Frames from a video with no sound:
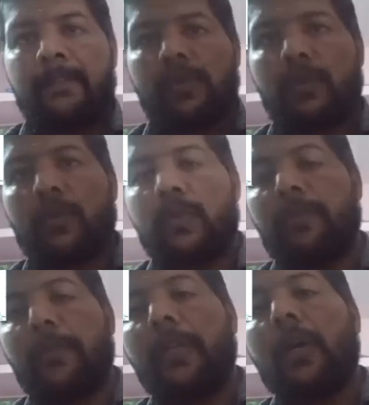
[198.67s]
So they
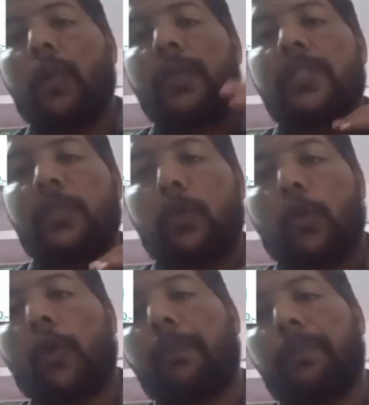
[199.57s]
will be always
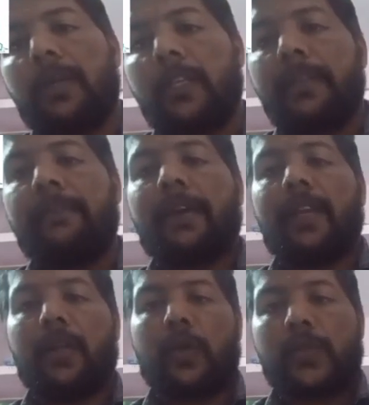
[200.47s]
drop the
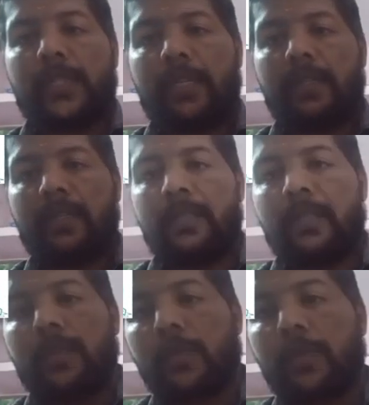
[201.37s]
final consonant.
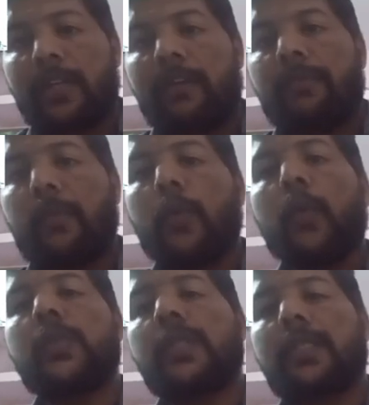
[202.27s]
So instead of
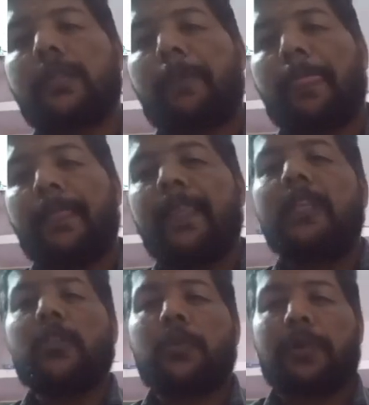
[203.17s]
goes, they
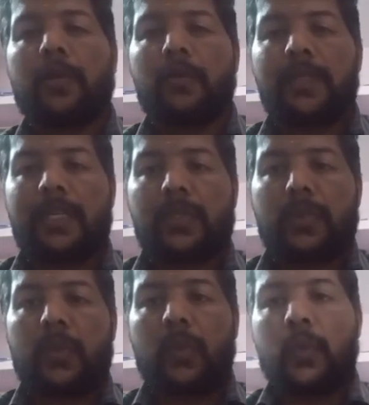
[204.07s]
used to pronounce as
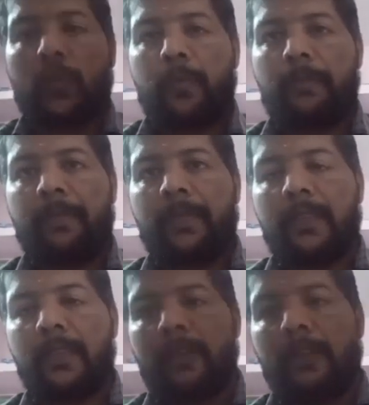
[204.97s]
go.
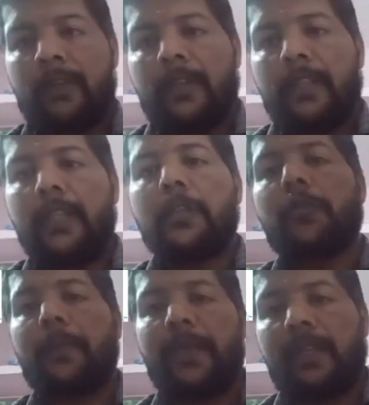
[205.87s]
They used
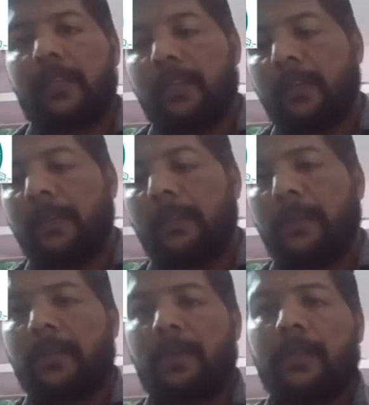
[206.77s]
to make,
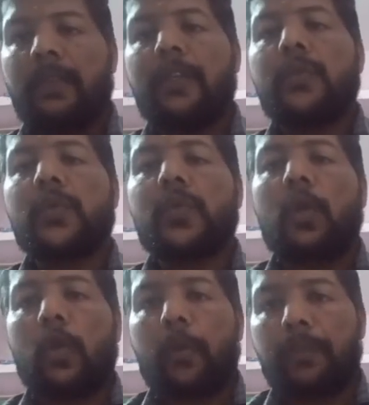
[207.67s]
they used to
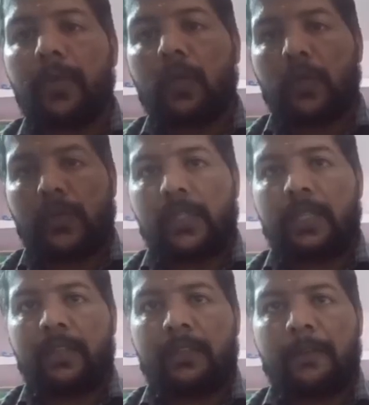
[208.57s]
drop the consonant.